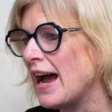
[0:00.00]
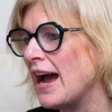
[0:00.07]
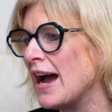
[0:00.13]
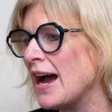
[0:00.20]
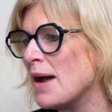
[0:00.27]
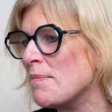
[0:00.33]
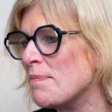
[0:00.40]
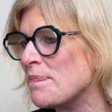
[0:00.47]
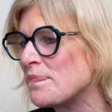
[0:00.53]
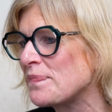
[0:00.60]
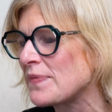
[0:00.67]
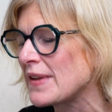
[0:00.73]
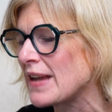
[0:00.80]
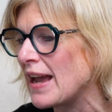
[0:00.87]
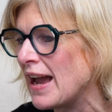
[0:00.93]
And
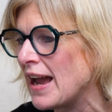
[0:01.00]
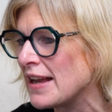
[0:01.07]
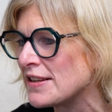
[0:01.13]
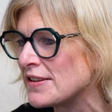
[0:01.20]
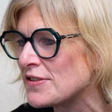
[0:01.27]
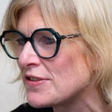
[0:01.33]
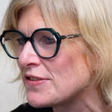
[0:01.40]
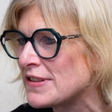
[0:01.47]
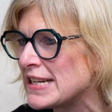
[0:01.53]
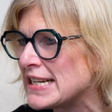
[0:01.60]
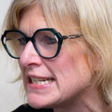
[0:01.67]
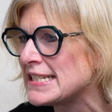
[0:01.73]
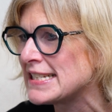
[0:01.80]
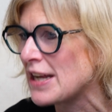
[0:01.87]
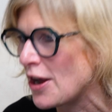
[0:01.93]

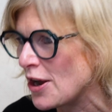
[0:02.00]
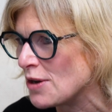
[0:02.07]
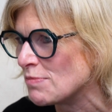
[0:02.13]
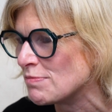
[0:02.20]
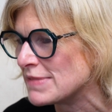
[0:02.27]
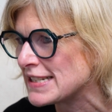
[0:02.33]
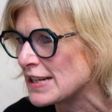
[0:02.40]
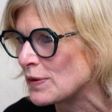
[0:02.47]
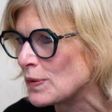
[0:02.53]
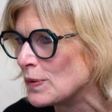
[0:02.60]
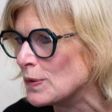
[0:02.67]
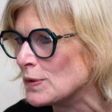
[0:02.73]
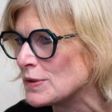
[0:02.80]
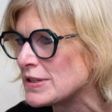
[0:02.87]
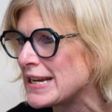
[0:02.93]
these homes are
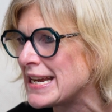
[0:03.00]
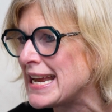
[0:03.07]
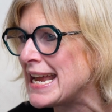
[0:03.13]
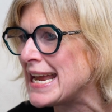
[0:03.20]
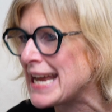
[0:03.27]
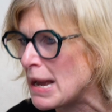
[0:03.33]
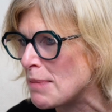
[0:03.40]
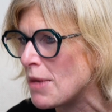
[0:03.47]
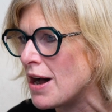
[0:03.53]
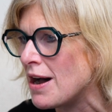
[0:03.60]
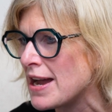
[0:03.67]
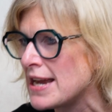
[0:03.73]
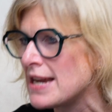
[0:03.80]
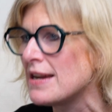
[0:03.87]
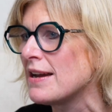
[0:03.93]
called
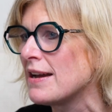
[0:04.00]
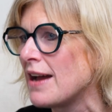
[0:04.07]
EMI